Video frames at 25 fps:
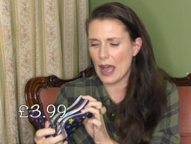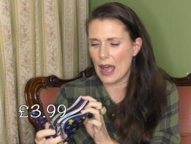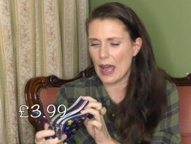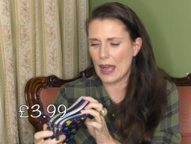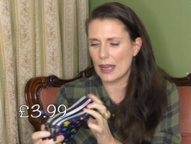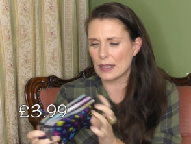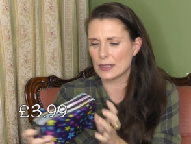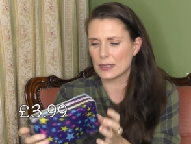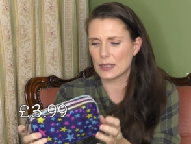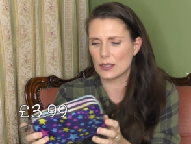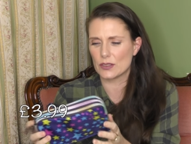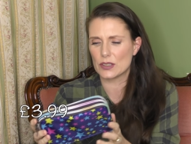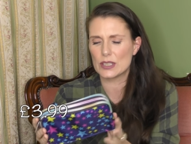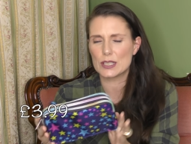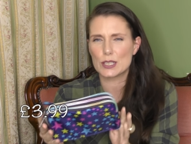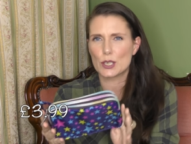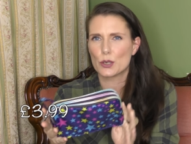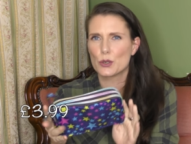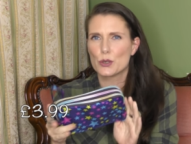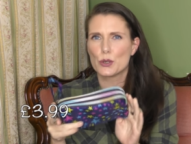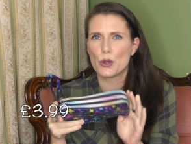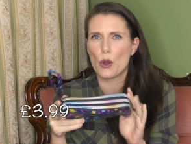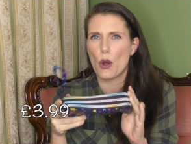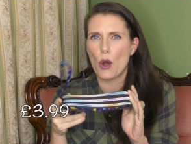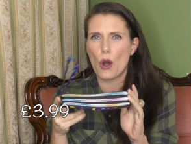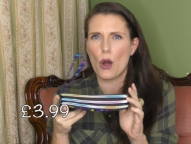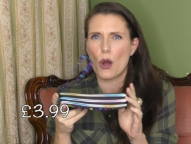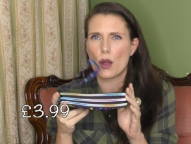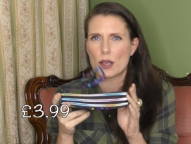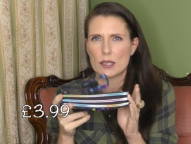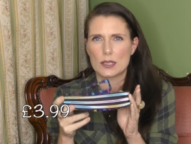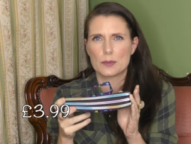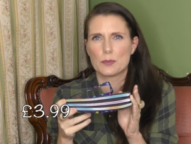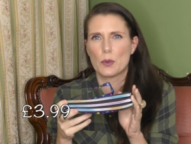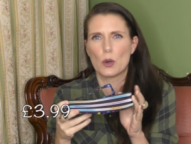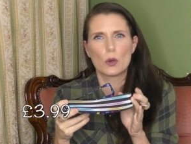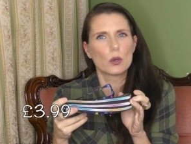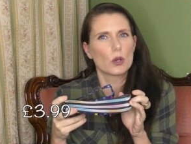and these are not
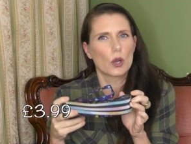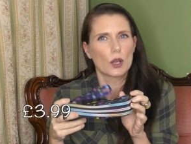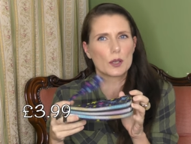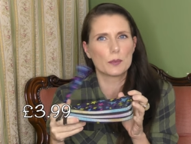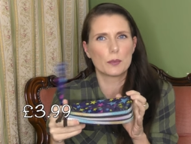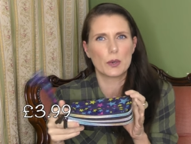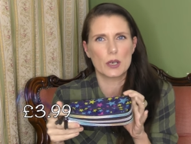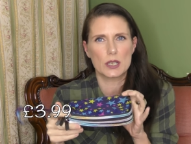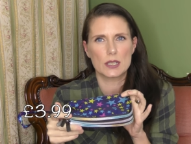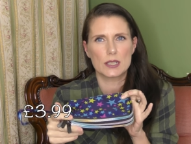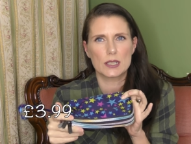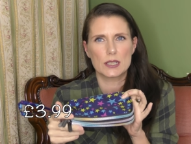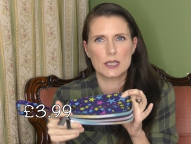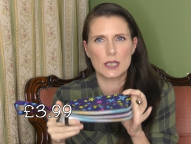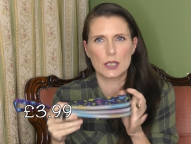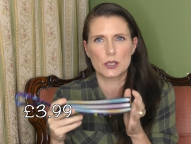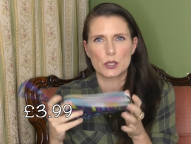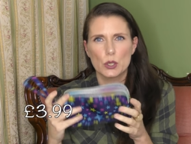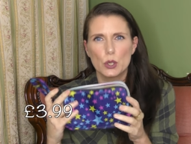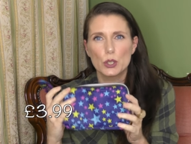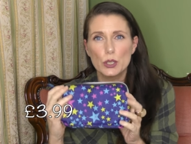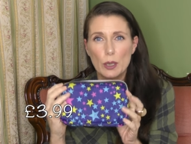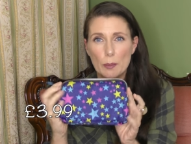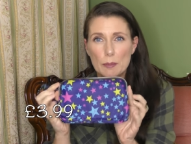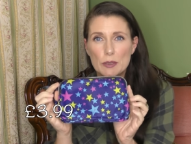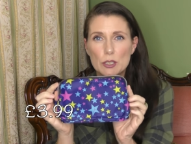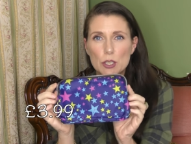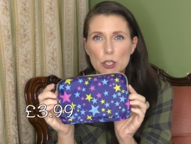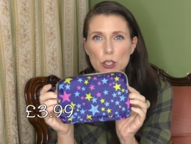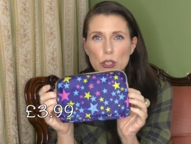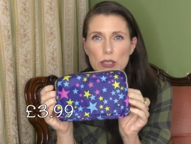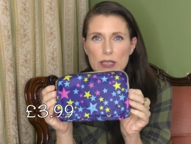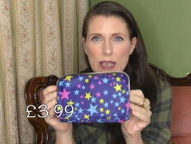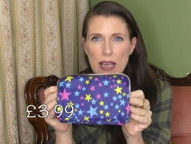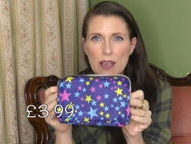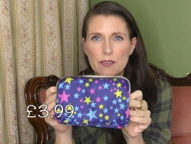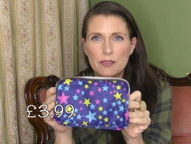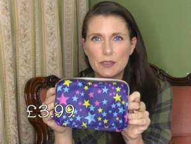small coin purses at all. I mean, you
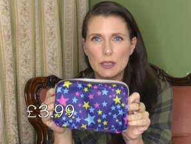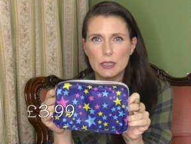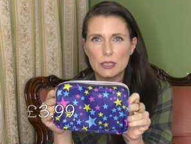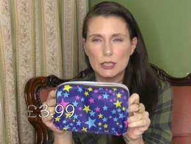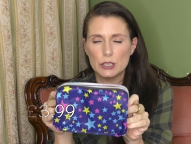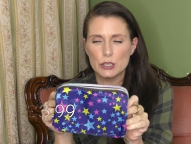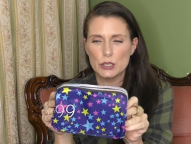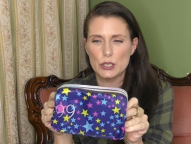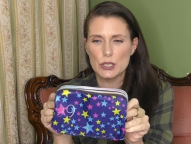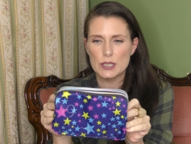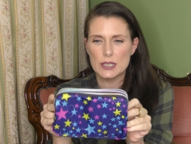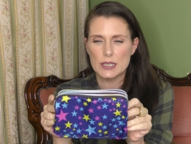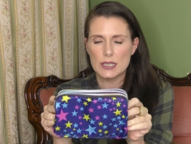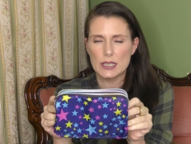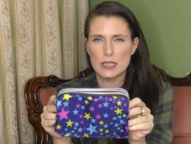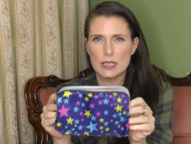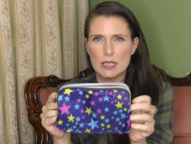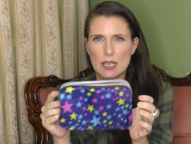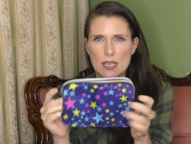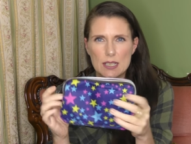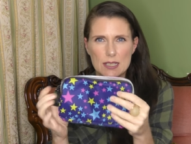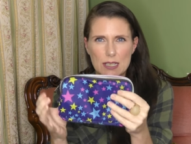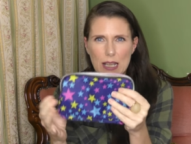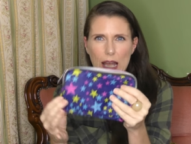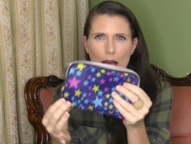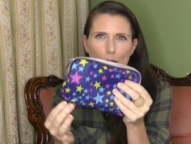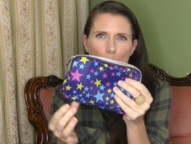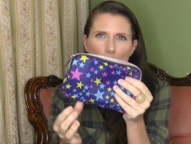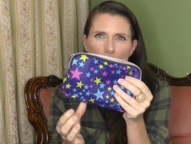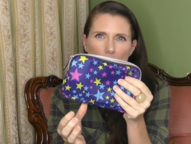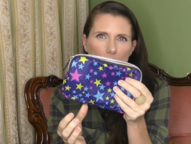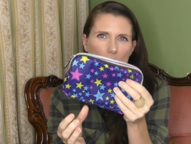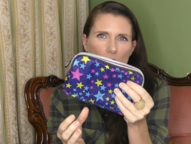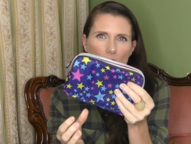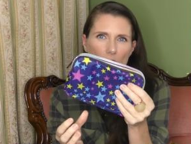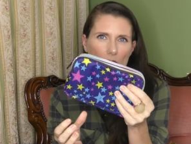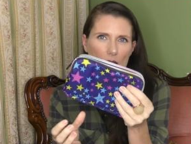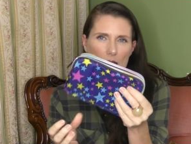could definitely use the, I
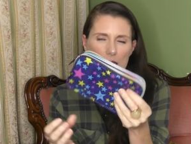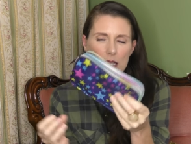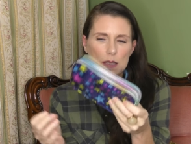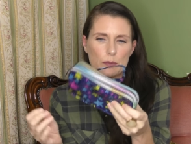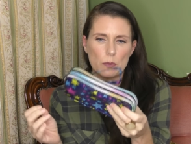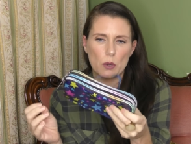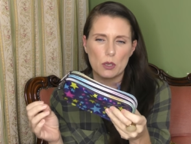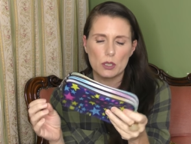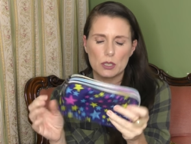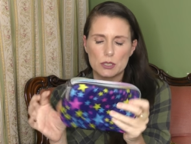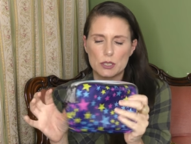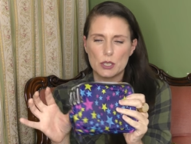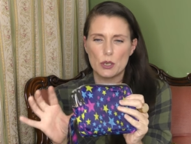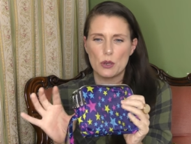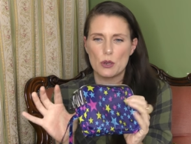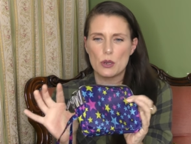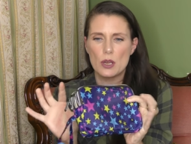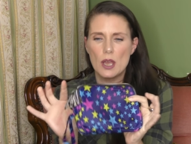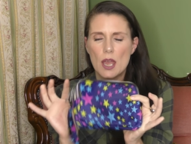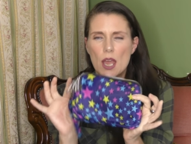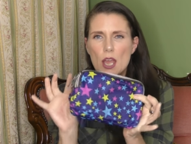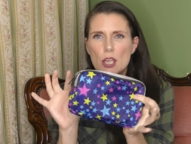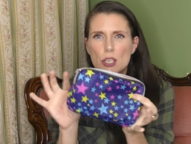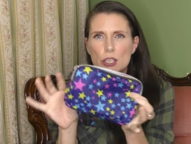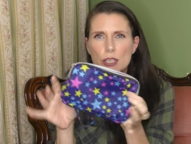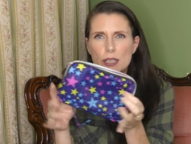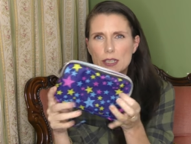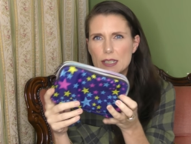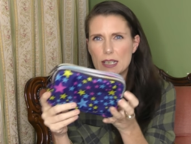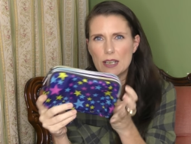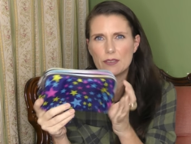wouldn't say that's small at all. You could